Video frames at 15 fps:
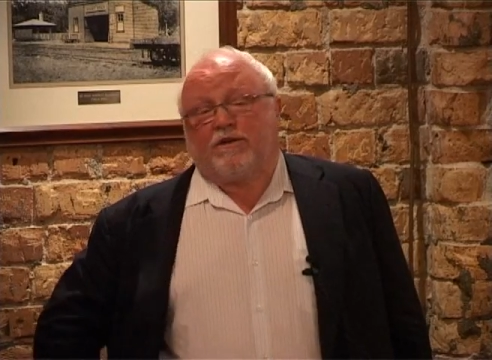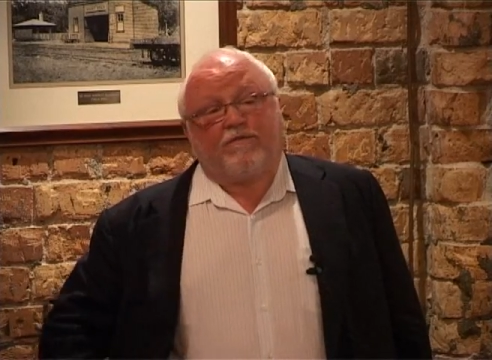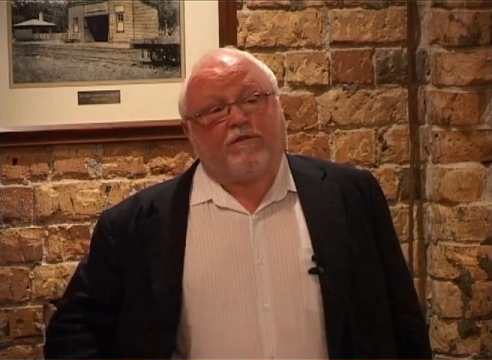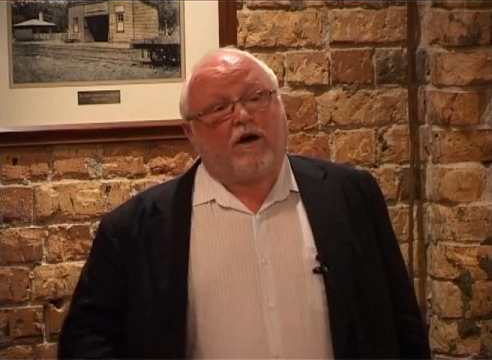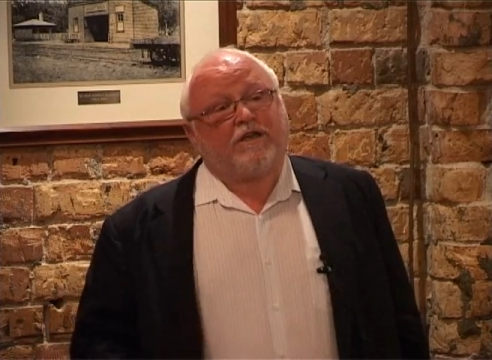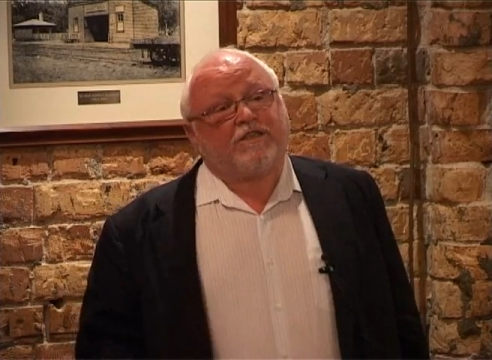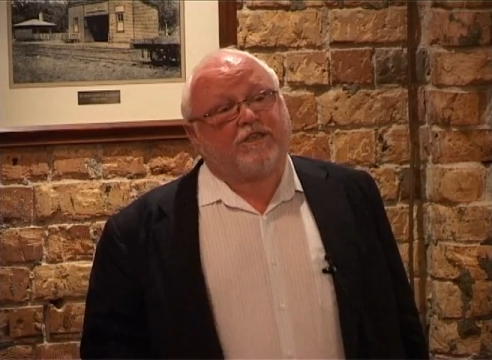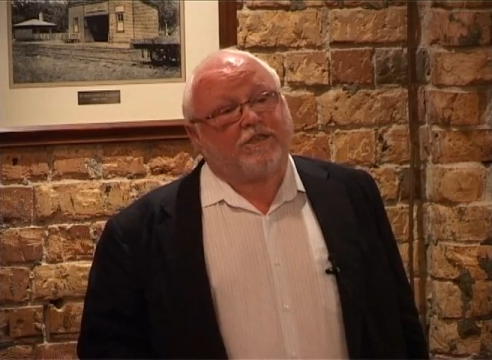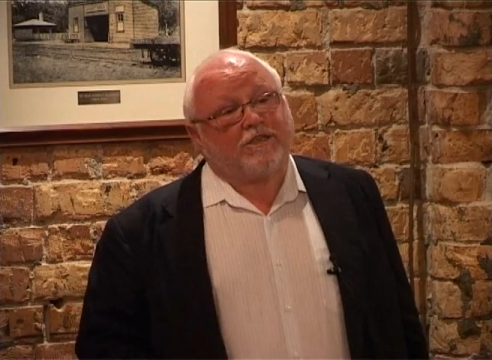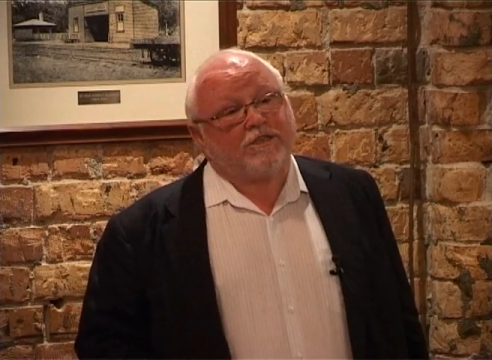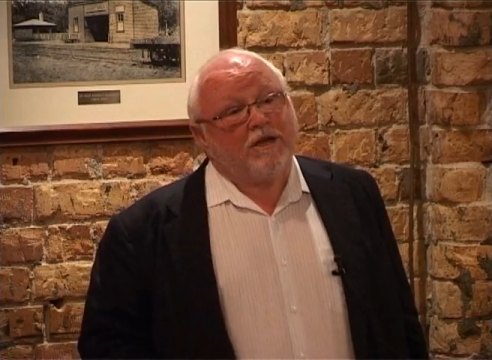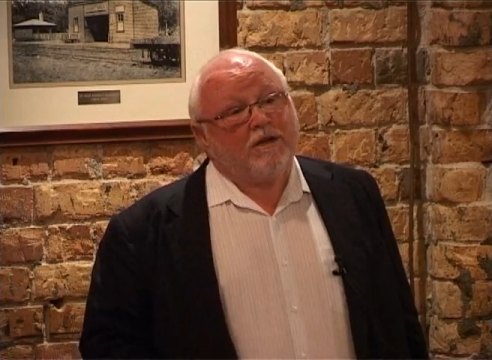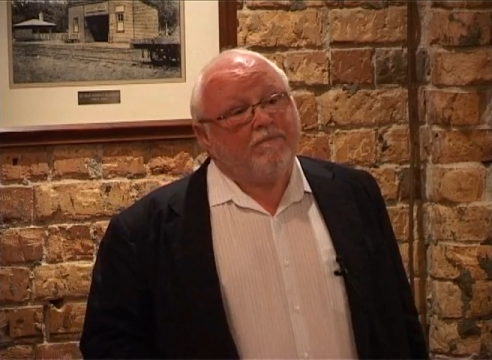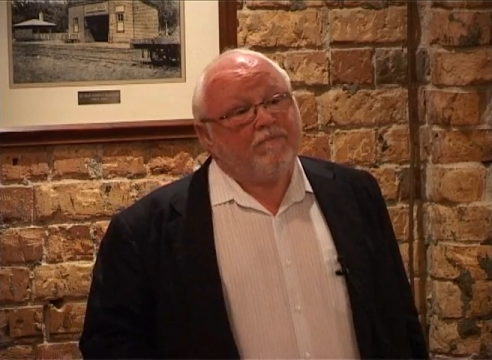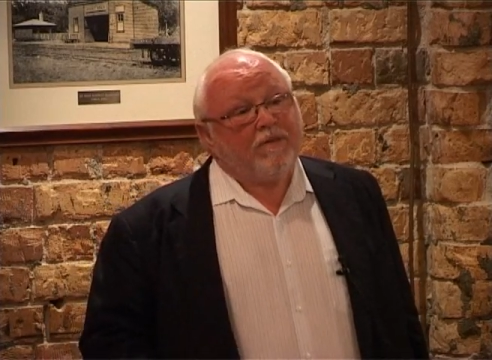devices
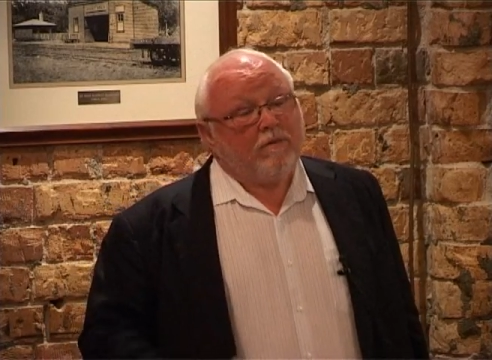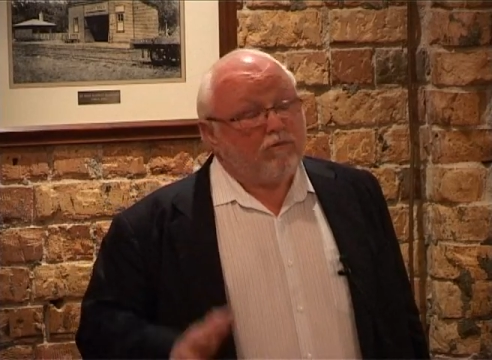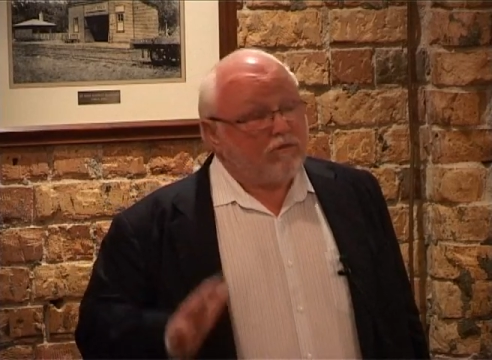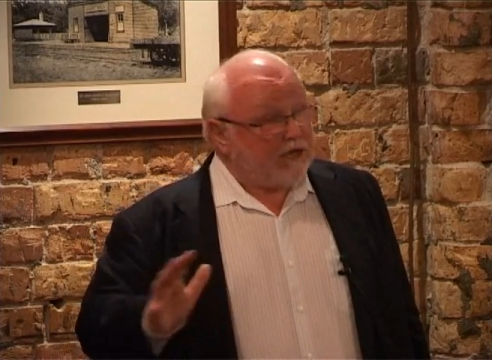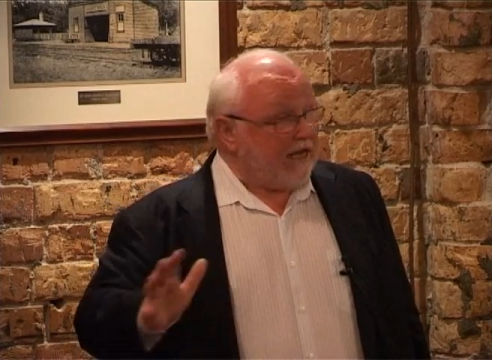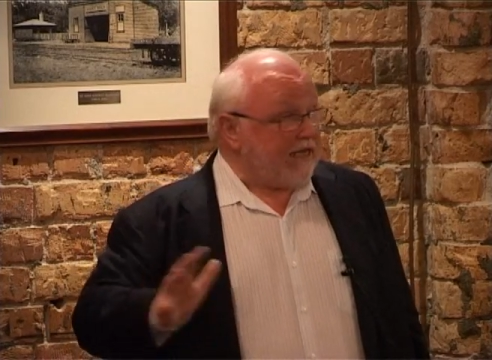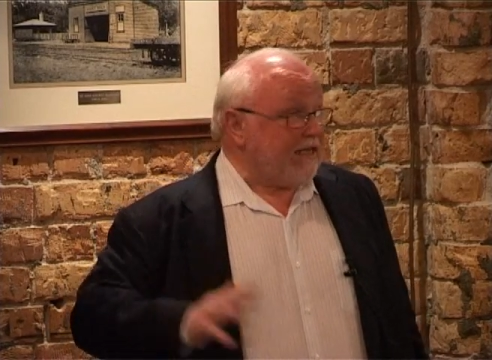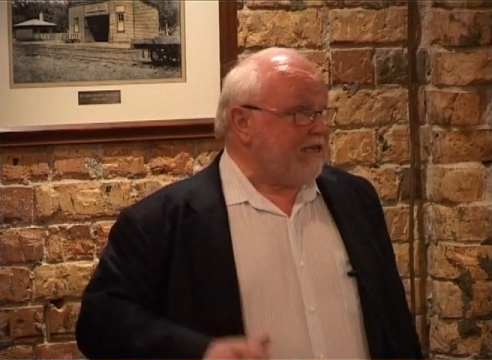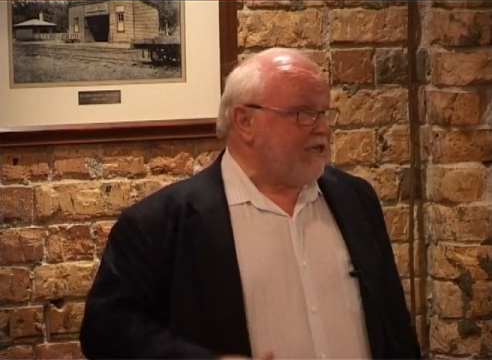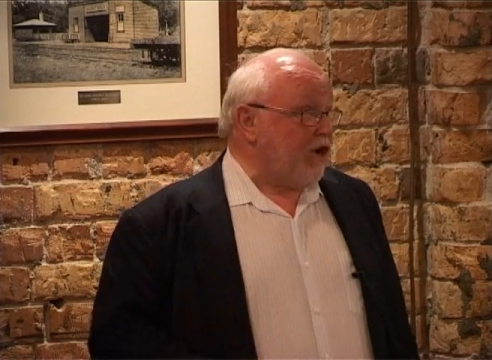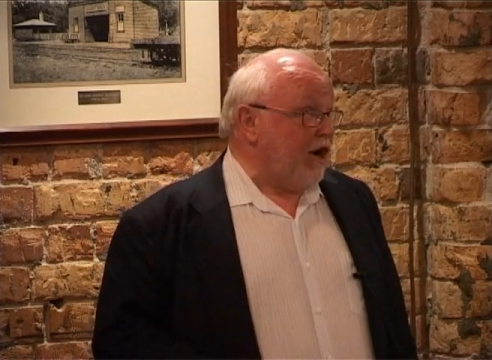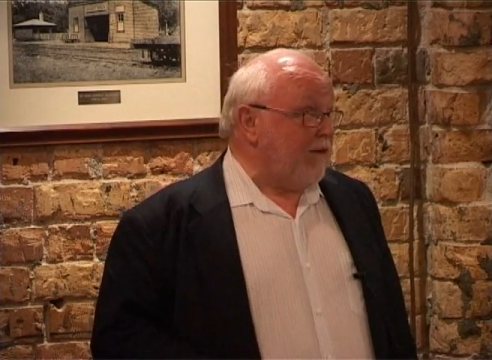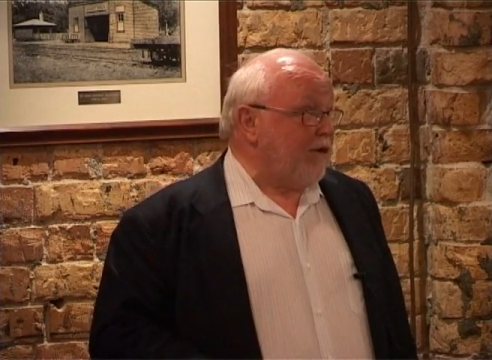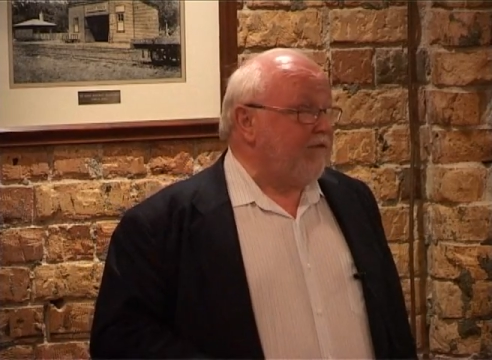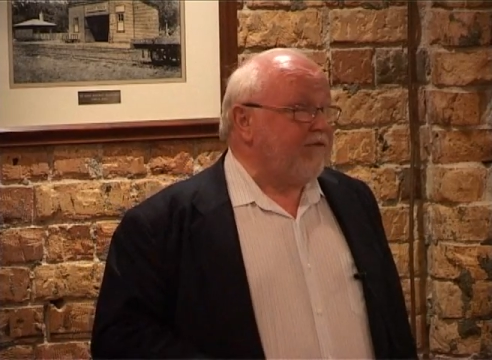will take their
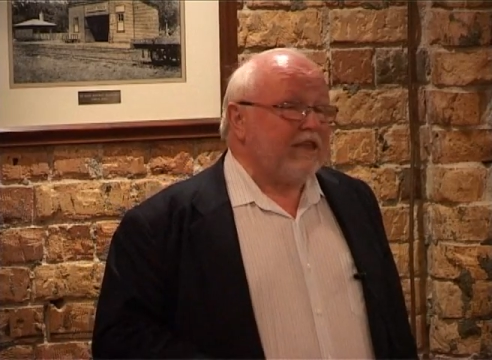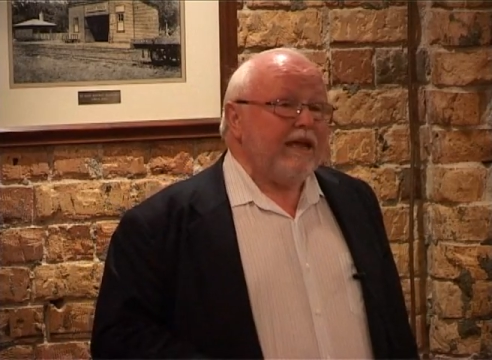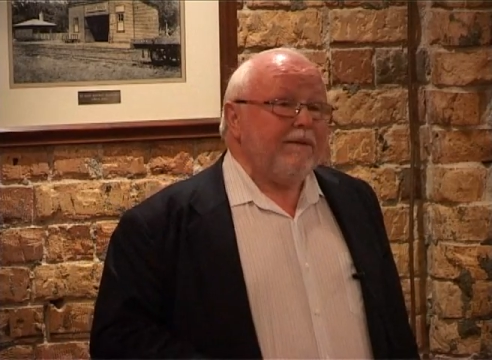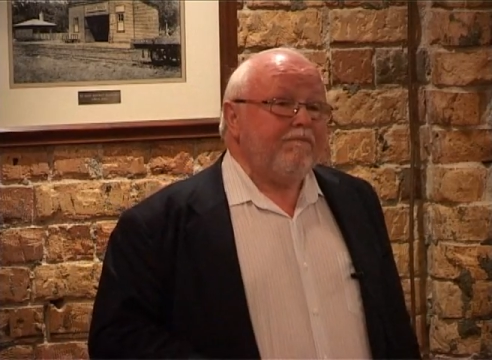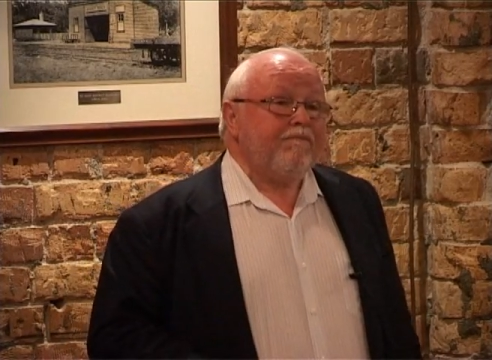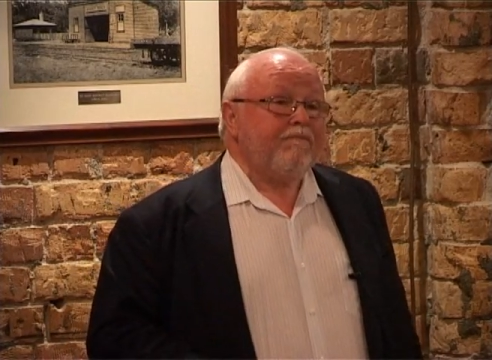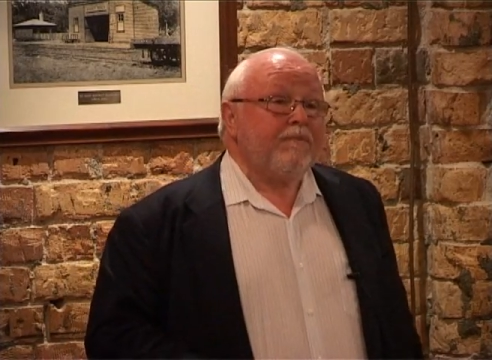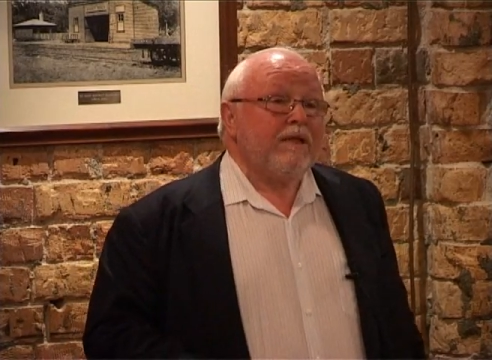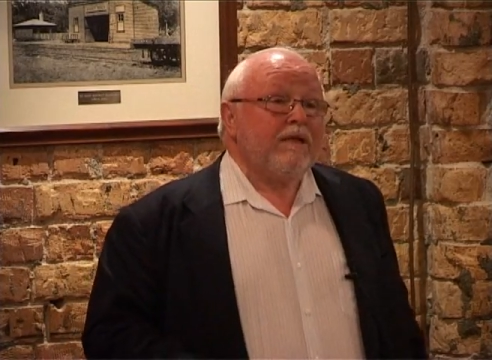time over that,